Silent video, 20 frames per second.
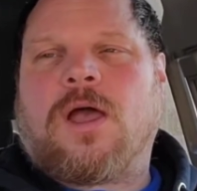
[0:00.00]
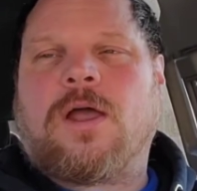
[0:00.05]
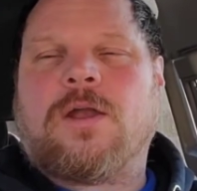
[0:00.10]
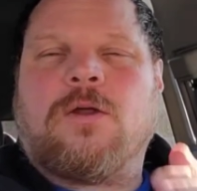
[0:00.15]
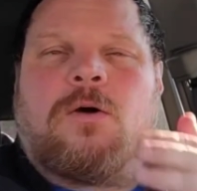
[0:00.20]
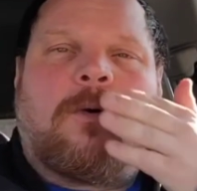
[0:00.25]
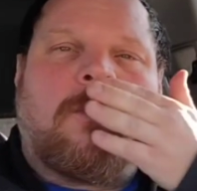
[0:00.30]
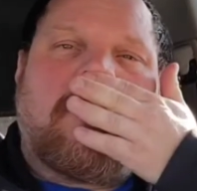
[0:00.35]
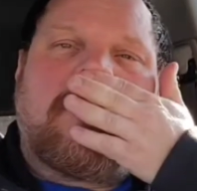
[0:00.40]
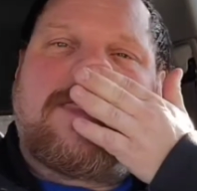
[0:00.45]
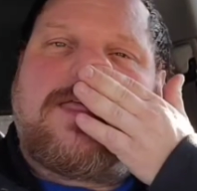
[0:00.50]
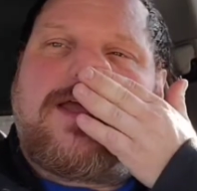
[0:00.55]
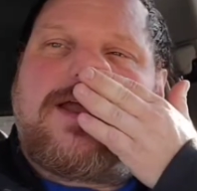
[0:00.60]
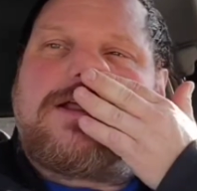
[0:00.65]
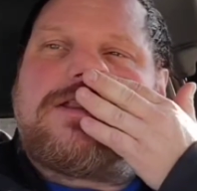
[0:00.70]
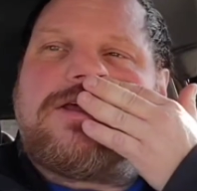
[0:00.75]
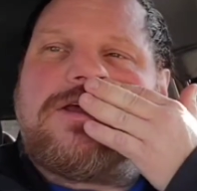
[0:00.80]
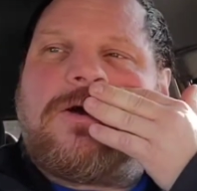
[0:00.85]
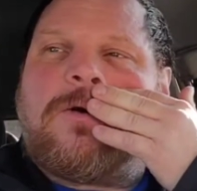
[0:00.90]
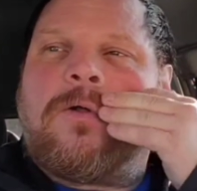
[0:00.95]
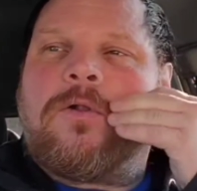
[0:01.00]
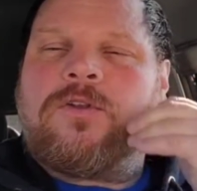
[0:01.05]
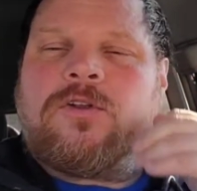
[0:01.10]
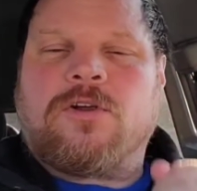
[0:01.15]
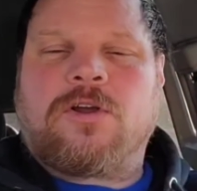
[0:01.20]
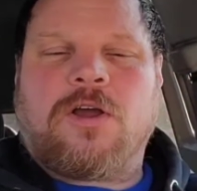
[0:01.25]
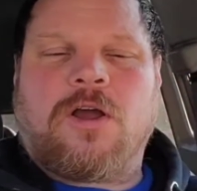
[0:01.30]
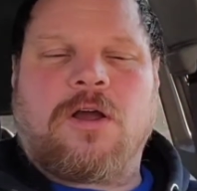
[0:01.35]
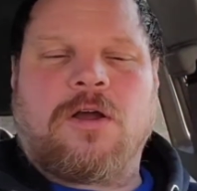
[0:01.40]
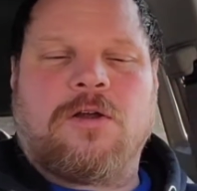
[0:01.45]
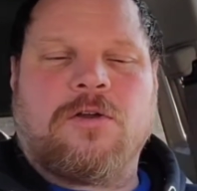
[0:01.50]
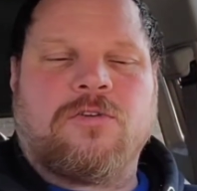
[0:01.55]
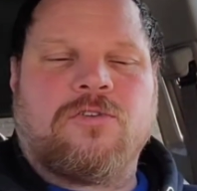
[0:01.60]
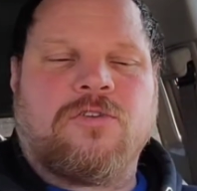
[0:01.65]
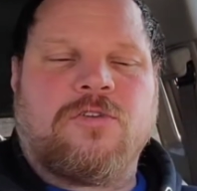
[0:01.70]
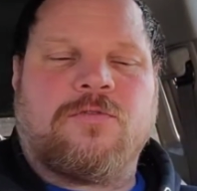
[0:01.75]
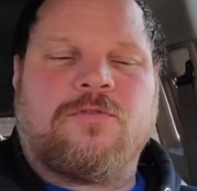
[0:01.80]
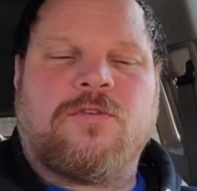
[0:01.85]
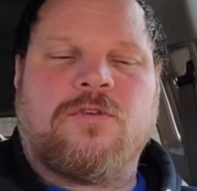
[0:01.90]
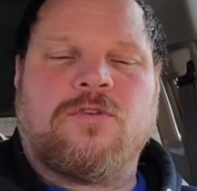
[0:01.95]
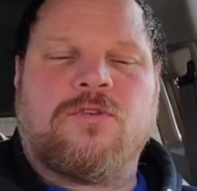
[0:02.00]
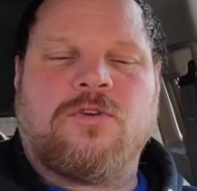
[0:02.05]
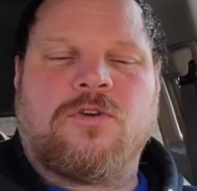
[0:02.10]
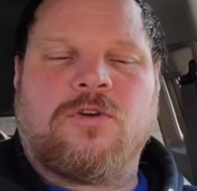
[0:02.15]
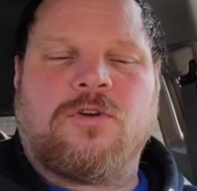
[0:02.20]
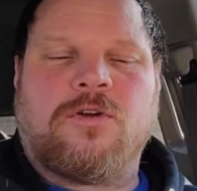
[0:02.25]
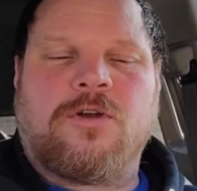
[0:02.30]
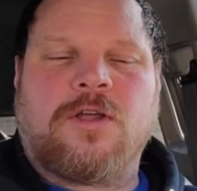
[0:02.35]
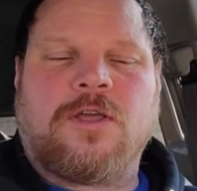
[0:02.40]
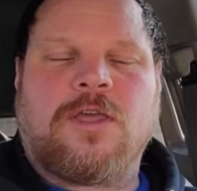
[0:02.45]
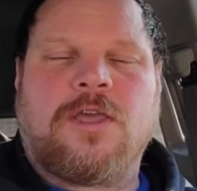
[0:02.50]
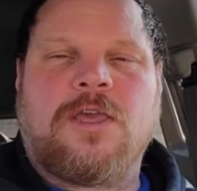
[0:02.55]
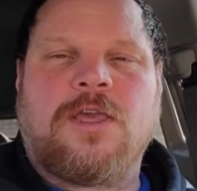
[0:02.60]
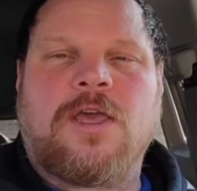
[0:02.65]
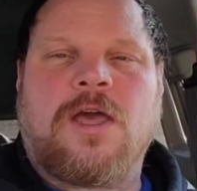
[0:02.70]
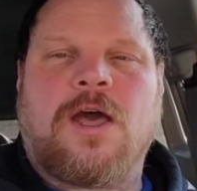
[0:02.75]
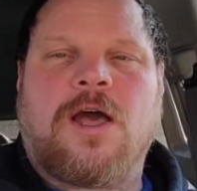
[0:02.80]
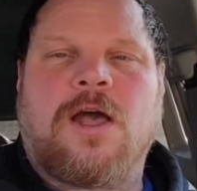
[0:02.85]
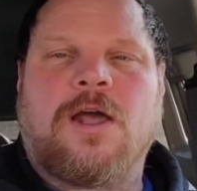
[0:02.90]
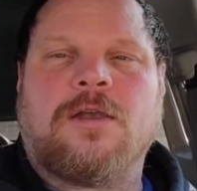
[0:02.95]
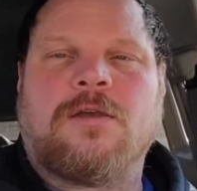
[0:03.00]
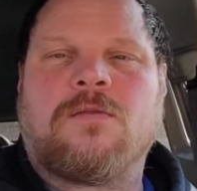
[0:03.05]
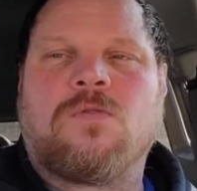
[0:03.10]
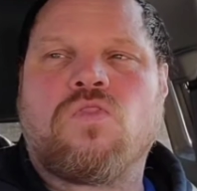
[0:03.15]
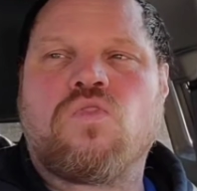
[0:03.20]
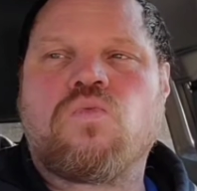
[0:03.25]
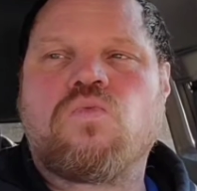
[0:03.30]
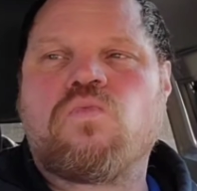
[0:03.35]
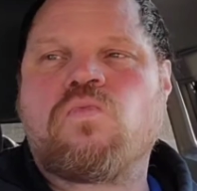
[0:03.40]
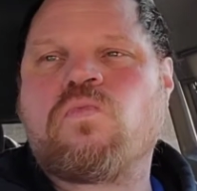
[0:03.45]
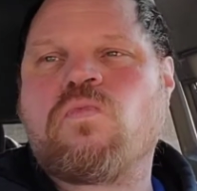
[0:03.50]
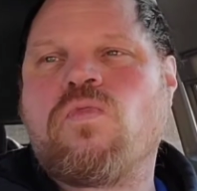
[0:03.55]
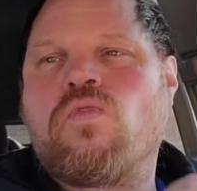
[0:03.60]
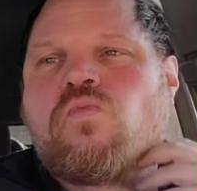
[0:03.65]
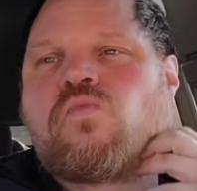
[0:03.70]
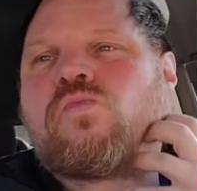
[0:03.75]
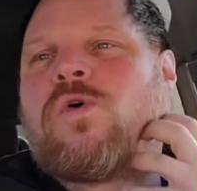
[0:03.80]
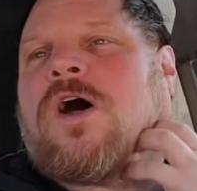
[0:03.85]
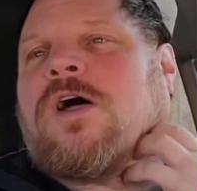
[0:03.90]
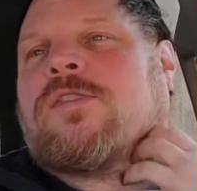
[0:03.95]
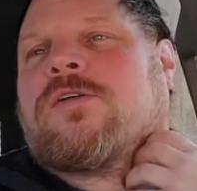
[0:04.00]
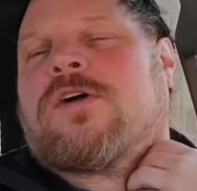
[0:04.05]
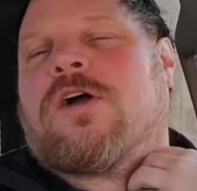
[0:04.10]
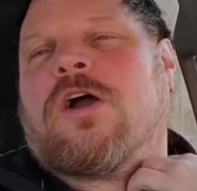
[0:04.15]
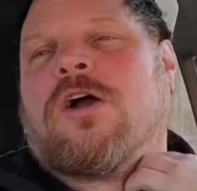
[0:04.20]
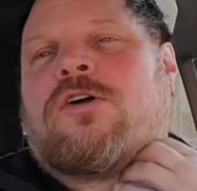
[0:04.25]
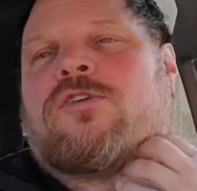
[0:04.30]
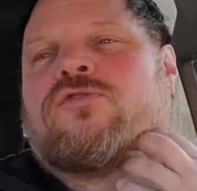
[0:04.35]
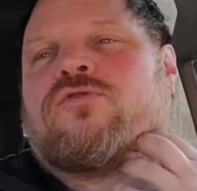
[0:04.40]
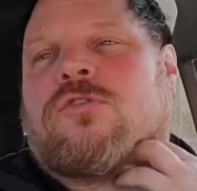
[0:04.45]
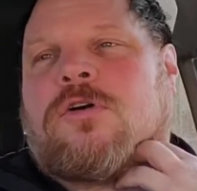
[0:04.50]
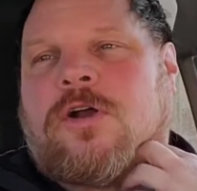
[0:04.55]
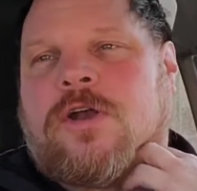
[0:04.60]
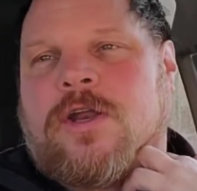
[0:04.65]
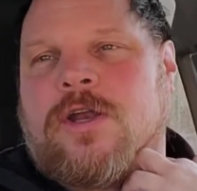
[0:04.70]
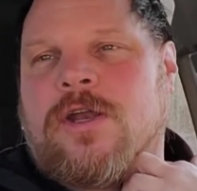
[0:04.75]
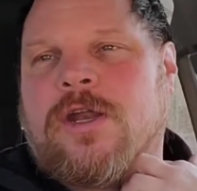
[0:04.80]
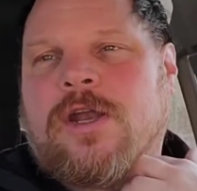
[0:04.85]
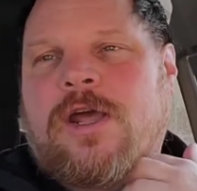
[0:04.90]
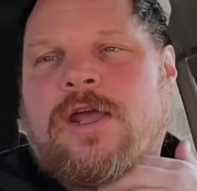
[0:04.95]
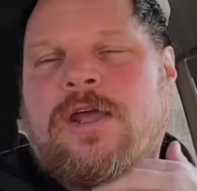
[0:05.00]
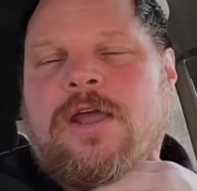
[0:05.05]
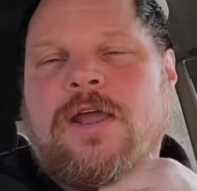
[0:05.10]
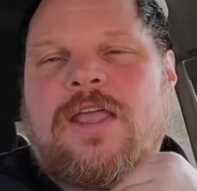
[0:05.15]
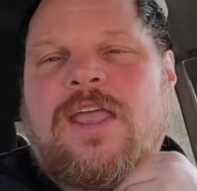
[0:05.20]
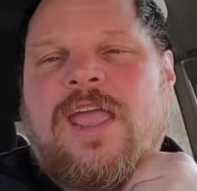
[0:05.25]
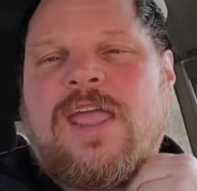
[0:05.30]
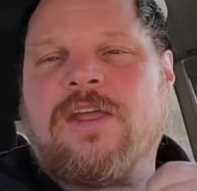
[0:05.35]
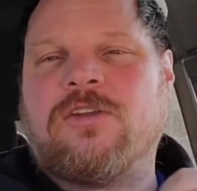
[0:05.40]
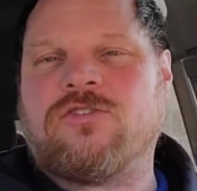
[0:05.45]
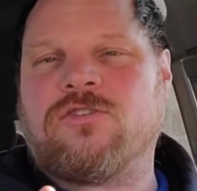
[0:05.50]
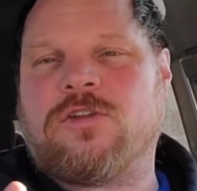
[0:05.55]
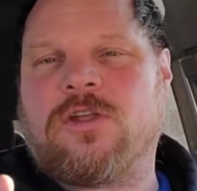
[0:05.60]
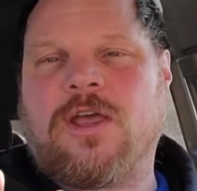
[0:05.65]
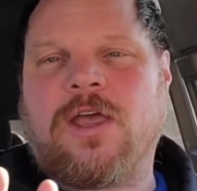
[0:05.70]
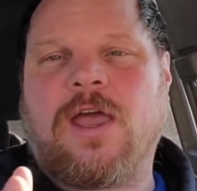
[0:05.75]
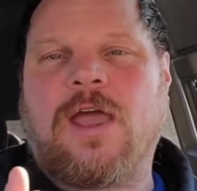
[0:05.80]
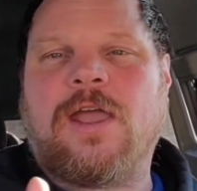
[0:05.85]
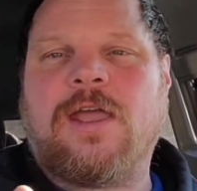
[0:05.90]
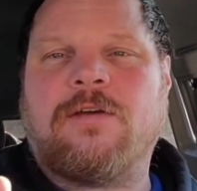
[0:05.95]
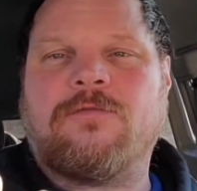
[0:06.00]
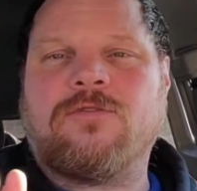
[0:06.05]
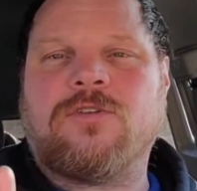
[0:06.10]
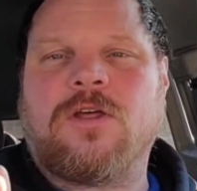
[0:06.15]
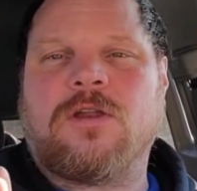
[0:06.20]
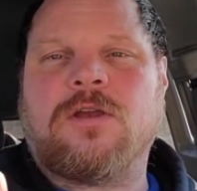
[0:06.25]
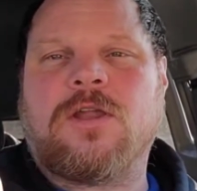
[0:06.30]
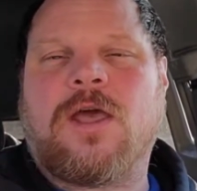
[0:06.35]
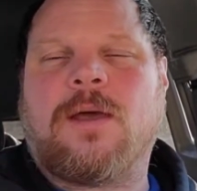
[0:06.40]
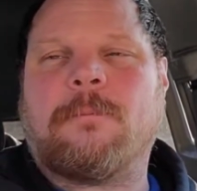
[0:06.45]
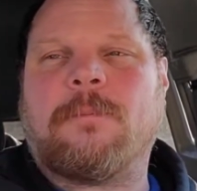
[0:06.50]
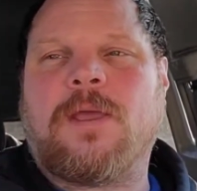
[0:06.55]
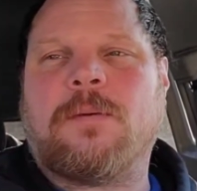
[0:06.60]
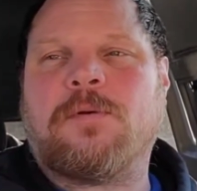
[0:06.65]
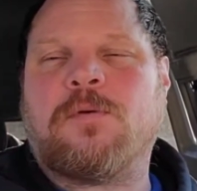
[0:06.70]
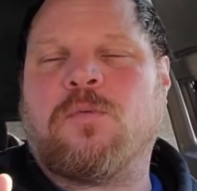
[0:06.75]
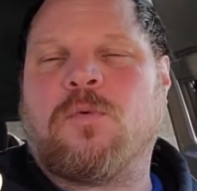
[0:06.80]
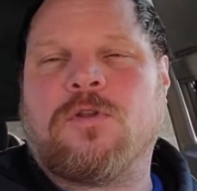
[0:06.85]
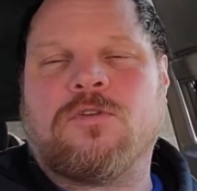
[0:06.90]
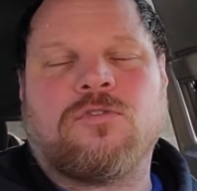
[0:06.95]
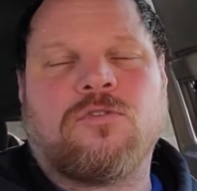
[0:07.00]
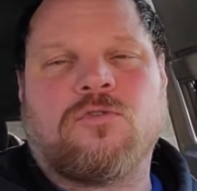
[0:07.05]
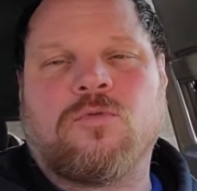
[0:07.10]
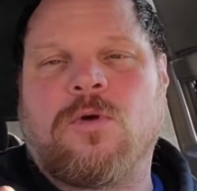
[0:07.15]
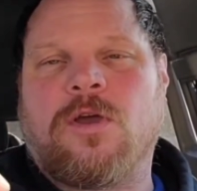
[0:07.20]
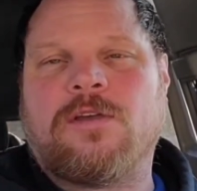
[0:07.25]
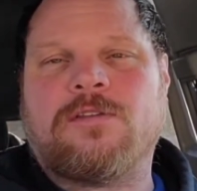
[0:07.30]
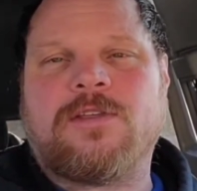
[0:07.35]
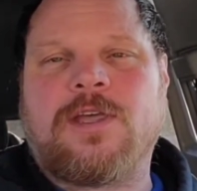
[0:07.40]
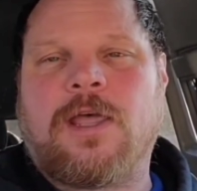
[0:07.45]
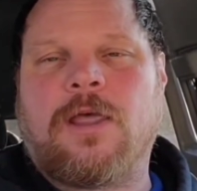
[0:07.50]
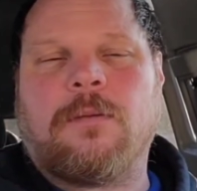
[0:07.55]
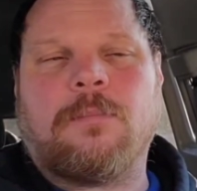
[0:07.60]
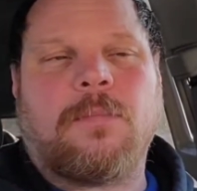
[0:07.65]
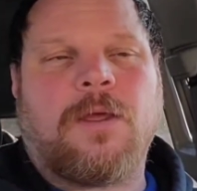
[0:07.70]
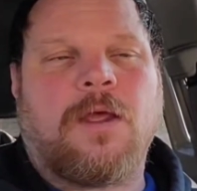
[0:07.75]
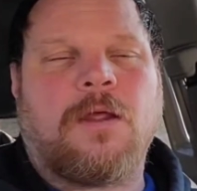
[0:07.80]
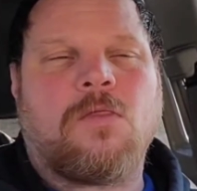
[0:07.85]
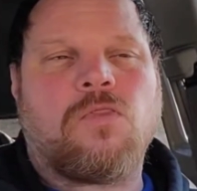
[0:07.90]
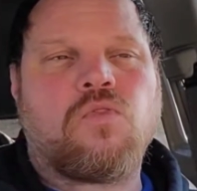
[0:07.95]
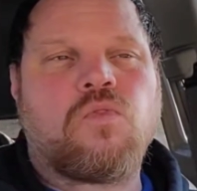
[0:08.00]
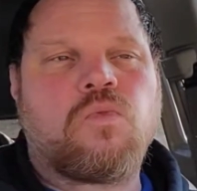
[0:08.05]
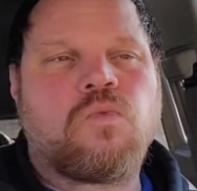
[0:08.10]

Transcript: I know with like the older cars, if you turn the key on while the car is running, and I have done that maybe once or twice, I'll admit,